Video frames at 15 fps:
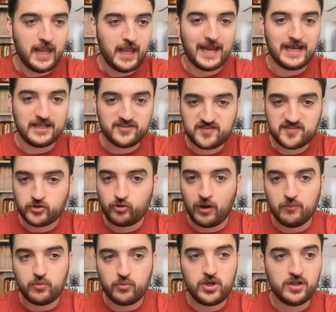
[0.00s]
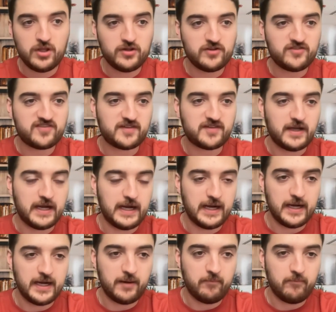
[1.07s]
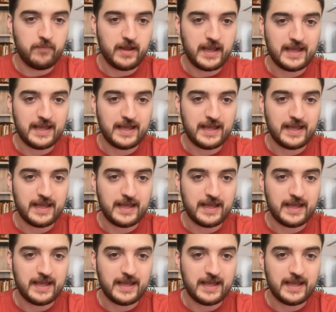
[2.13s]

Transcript: And Instagram Reels um,